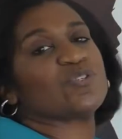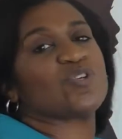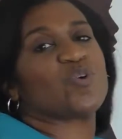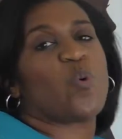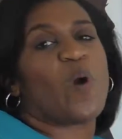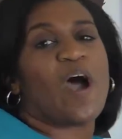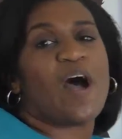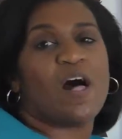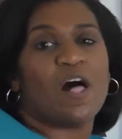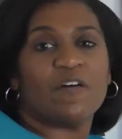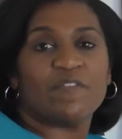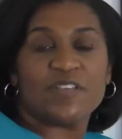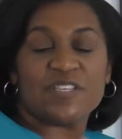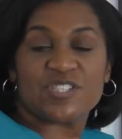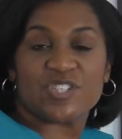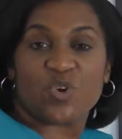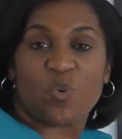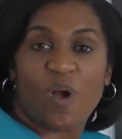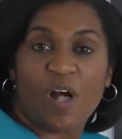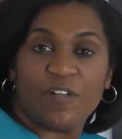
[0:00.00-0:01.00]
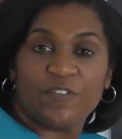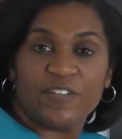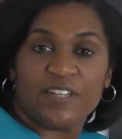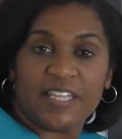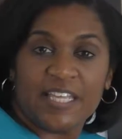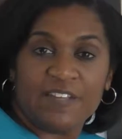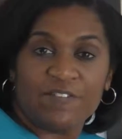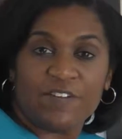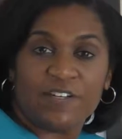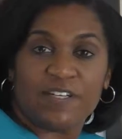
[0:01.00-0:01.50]
12, is 12
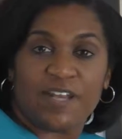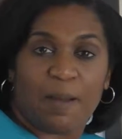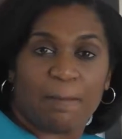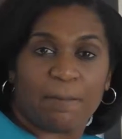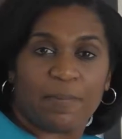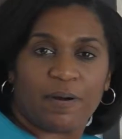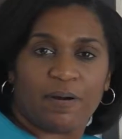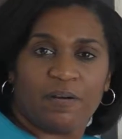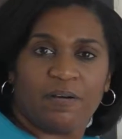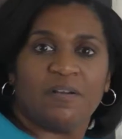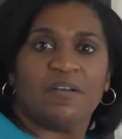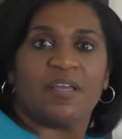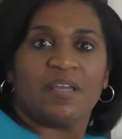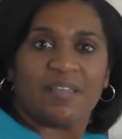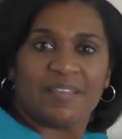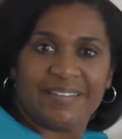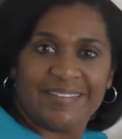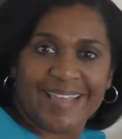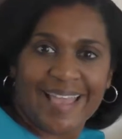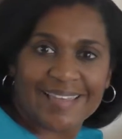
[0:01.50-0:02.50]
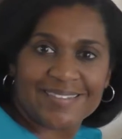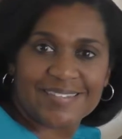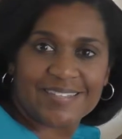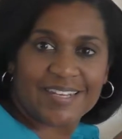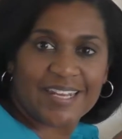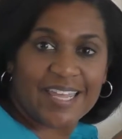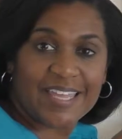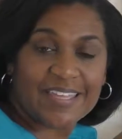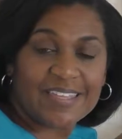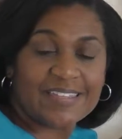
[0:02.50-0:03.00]
an even number? Yes,
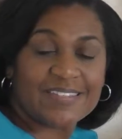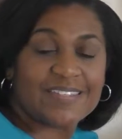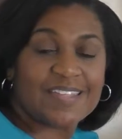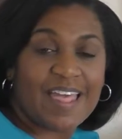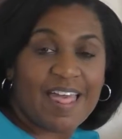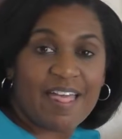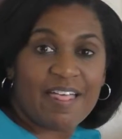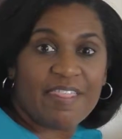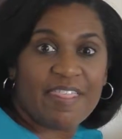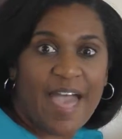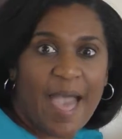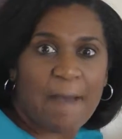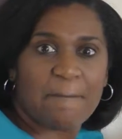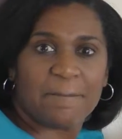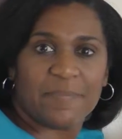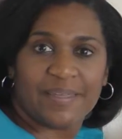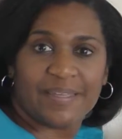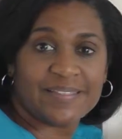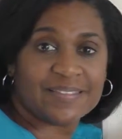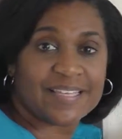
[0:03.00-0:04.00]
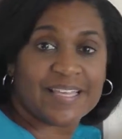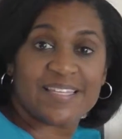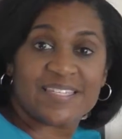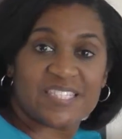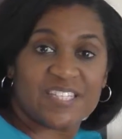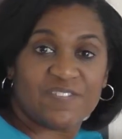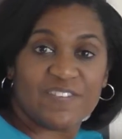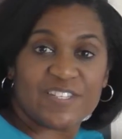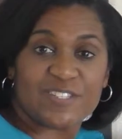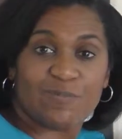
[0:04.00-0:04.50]
it is. That means it's
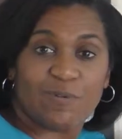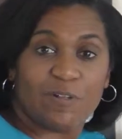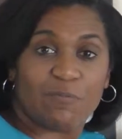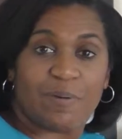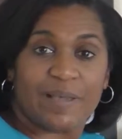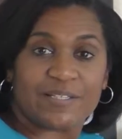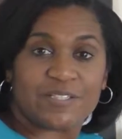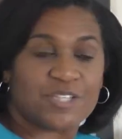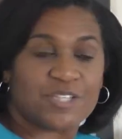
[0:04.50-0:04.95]
divisible by